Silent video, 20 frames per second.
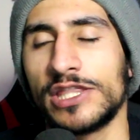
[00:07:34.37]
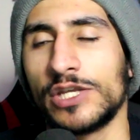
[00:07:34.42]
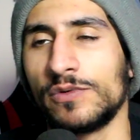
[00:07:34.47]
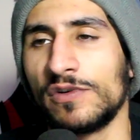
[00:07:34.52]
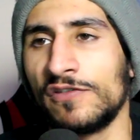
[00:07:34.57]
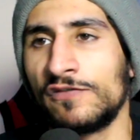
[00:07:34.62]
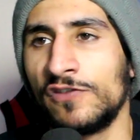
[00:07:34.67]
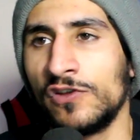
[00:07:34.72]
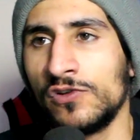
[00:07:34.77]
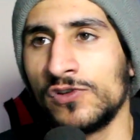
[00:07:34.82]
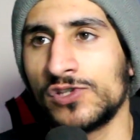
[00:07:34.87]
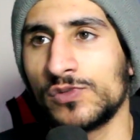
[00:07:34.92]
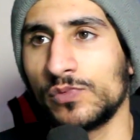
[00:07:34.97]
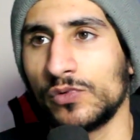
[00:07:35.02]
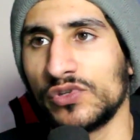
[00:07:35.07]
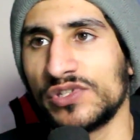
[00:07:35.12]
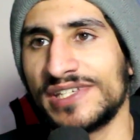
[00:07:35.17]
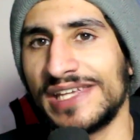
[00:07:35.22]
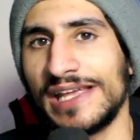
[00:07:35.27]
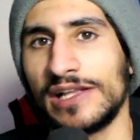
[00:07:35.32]
The reviews
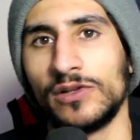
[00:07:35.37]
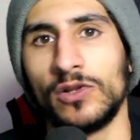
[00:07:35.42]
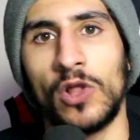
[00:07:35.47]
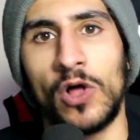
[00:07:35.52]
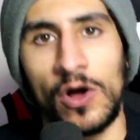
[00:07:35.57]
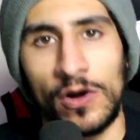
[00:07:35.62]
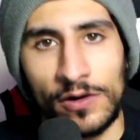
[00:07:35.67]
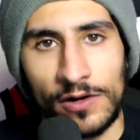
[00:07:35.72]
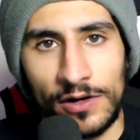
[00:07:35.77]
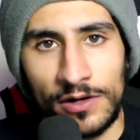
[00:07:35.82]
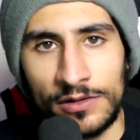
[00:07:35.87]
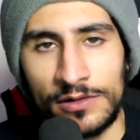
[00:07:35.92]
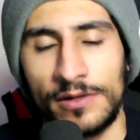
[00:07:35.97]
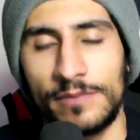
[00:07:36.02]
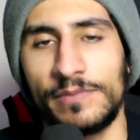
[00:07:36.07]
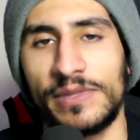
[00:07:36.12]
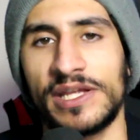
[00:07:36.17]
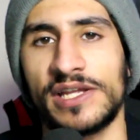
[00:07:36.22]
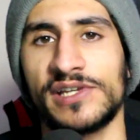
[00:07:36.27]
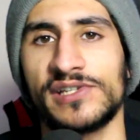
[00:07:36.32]
will take
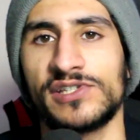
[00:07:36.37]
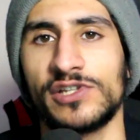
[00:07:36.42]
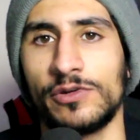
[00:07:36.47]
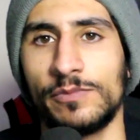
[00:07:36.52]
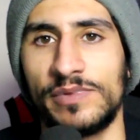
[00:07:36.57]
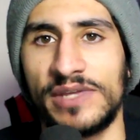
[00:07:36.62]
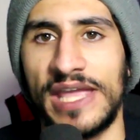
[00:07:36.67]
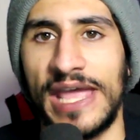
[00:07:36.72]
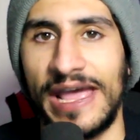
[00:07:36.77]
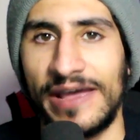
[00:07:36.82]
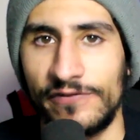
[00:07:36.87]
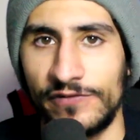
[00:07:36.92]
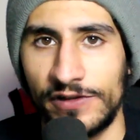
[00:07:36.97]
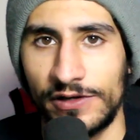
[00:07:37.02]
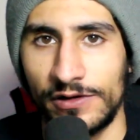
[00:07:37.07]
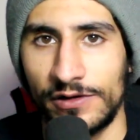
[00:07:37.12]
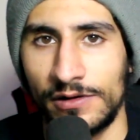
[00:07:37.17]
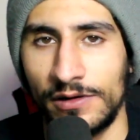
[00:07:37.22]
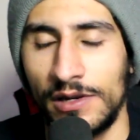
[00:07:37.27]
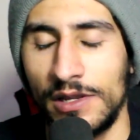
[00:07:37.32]
longer because they'll be
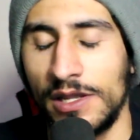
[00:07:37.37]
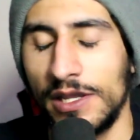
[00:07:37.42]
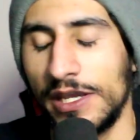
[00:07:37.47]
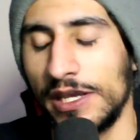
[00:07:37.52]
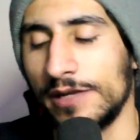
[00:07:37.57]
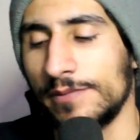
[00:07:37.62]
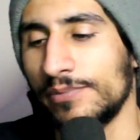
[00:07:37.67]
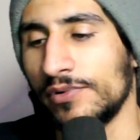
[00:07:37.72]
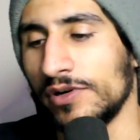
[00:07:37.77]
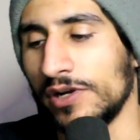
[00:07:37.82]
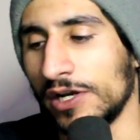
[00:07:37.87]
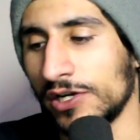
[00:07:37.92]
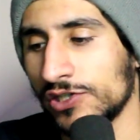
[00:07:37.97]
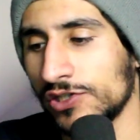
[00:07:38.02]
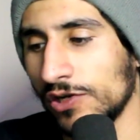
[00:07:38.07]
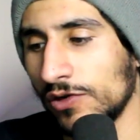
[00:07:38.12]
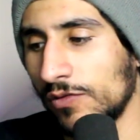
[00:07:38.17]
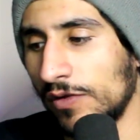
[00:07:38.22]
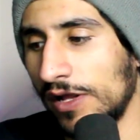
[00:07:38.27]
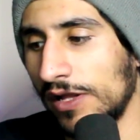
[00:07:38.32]
heavier in
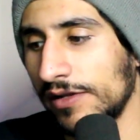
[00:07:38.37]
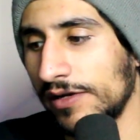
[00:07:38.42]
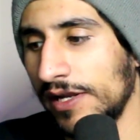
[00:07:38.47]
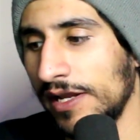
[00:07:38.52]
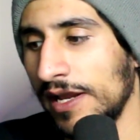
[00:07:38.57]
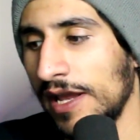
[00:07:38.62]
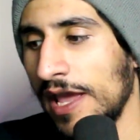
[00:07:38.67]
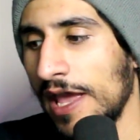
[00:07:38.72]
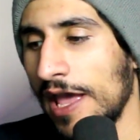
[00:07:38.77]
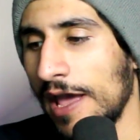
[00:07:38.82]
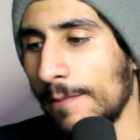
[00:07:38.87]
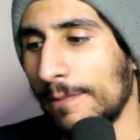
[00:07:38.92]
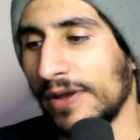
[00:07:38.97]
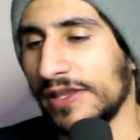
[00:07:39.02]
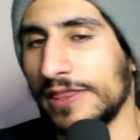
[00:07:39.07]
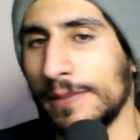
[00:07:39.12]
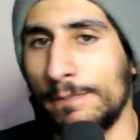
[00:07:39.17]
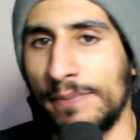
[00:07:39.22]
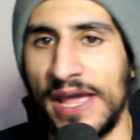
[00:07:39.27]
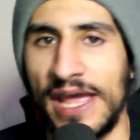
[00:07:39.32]
production quality,
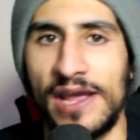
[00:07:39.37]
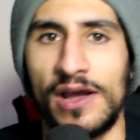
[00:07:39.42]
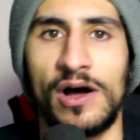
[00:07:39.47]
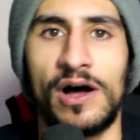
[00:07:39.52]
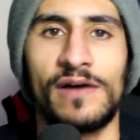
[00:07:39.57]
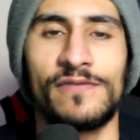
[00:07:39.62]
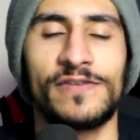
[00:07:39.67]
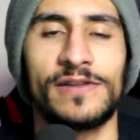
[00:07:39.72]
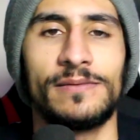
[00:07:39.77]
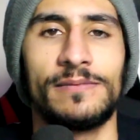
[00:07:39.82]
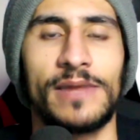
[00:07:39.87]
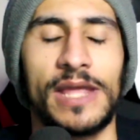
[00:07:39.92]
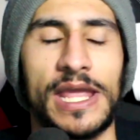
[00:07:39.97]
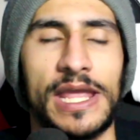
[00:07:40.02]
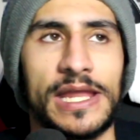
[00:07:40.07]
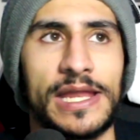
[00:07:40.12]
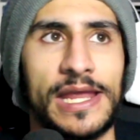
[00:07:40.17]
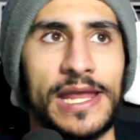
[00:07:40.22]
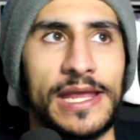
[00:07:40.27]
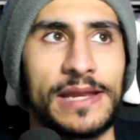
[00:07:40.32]
but the payoff,
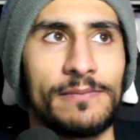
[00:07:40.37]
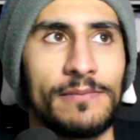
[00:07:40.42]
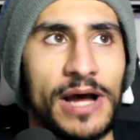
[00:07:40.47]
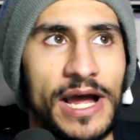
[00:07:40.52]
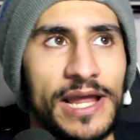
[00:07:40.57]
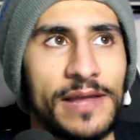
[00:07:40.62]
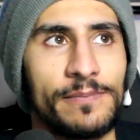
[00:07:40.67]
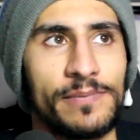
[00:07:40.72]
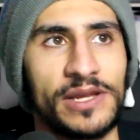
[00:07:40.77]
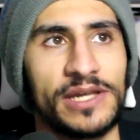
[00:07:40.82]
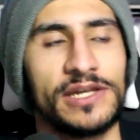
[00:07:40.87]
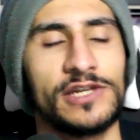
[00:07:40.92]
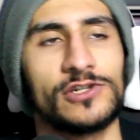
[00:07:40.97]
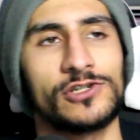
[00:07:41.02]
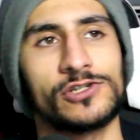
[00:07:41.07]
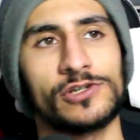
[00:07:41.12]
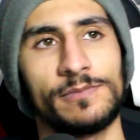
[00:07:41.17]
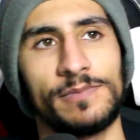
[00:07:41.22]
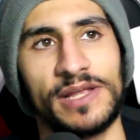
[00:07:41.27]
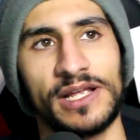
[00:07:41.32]
in my
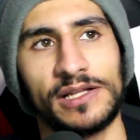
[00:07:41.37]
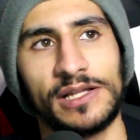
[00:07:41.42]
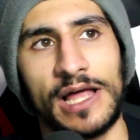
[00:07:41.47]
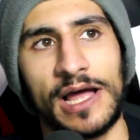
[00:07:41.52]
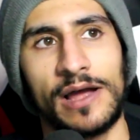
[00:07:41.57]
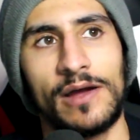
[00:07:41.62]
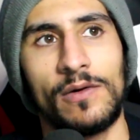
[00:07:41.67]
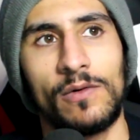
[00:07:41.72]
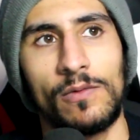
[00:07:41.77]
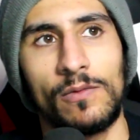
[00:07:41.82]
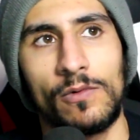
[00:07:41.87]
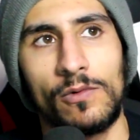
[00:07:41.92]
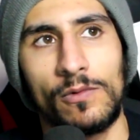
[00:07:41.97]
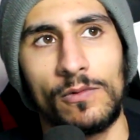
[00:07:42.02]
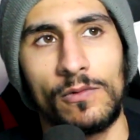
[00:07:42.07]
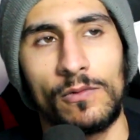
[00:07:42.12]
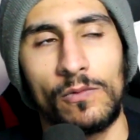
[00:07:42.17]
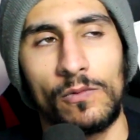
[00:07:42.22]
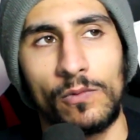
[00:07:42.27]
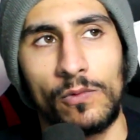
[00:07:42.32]
opinion, should be a lot
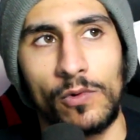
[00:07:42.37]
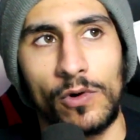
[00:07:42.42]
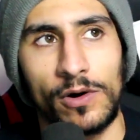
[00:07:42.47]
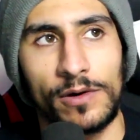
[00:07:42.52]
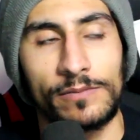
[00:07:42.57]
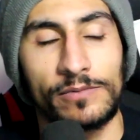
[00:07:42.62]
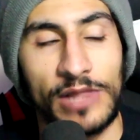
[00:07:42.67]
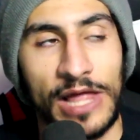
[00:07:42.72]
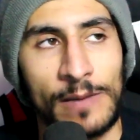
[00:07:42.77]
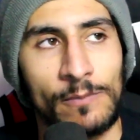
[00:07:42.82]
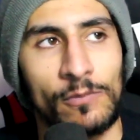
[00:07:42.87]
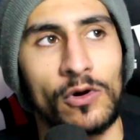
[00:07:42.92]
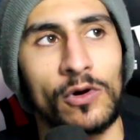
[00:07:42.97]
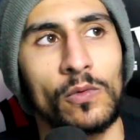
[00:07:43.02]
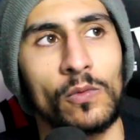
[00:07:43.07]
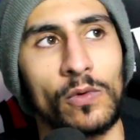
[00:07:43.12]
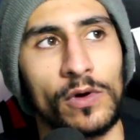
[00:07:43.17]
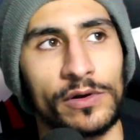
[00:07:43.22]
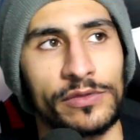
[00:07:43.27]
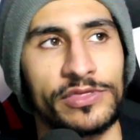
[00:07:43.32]

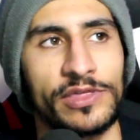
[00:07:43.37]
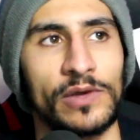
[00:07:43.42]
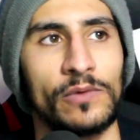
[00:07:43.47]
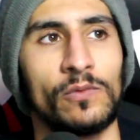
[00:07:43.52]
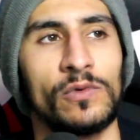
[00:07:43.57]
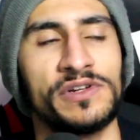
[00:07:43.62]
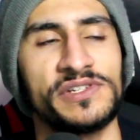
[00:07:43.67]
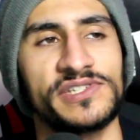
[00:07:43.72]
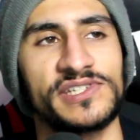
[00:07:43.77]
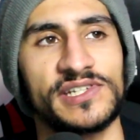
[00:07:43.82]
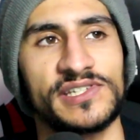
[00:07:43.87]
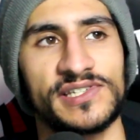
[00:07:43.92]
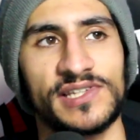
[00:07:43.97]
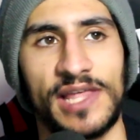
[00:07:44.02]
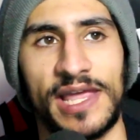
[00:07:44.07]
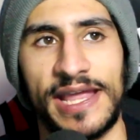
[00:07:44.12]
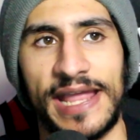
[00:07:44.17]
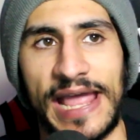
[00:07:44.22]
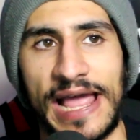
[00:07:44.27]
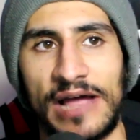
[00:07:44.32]
more worth it once it's
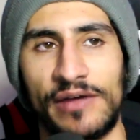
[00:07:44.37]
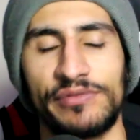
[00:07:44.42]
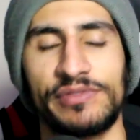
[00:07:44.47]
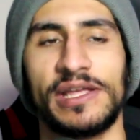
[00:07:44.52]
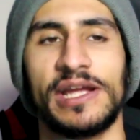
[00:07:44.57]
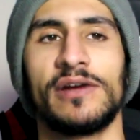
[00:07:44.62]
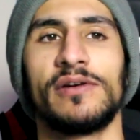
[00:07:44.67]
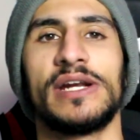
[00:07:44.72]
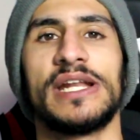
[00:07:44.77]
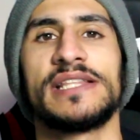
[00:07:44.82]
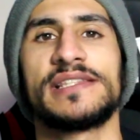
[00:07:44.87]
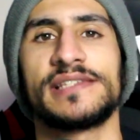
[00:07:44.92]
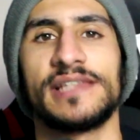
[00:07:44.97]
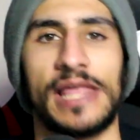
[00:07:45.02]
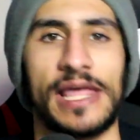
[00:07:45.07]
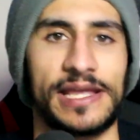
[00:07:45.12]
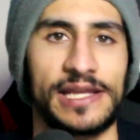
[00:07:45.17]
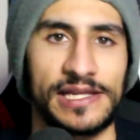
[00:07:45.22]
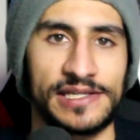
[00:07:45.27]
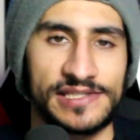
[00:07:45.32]
like out there, and it's
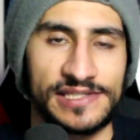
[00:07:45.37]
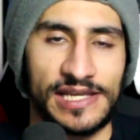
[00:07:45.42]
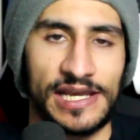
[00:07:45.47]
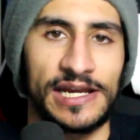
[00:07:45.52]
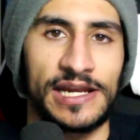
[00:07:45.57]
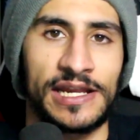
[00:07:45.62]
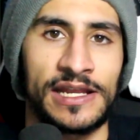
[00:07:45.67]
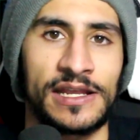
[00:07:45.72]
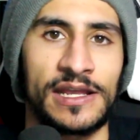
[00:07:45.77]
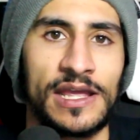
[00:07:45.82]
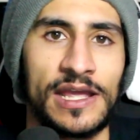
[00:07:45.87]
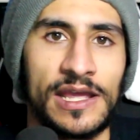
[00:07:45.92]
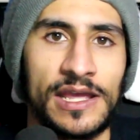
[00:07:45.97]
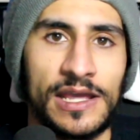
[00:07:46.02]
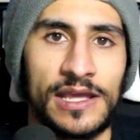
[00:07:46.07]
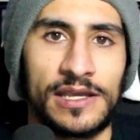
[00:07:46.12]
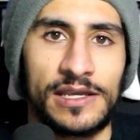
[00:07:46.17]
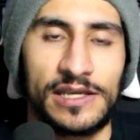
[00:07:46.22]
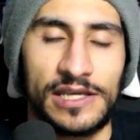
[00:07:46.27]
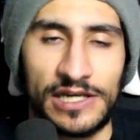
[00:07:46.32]
like it's getting
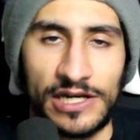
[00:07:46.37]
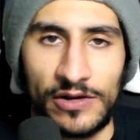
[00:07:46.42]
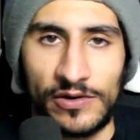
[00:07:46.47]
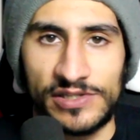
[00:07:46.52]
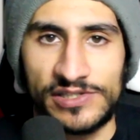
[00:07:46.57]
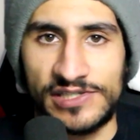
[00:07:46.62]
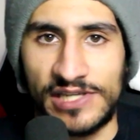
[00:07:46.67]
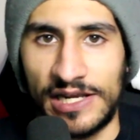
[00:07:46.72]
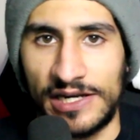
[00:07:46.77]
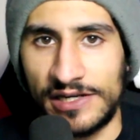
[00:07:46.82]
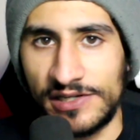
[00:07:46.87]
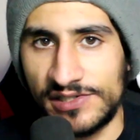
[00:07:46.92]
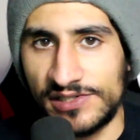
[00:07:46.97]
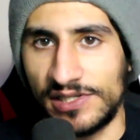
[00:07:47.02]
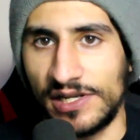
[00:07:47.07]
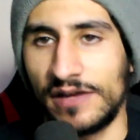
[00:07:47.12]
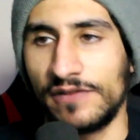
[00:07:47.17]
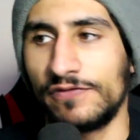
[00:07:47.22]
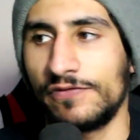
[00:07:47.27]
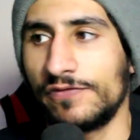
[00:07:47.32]

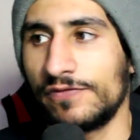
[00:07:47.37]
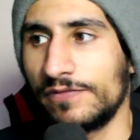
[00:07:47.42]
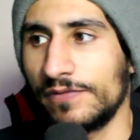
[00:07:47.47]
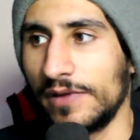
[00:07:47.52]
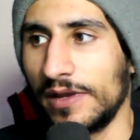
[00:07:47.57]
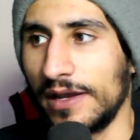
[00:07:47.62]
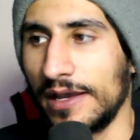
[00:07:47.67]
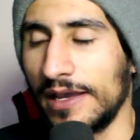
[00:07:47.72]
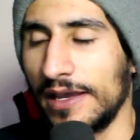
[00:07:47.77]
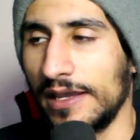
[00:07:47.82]
stuff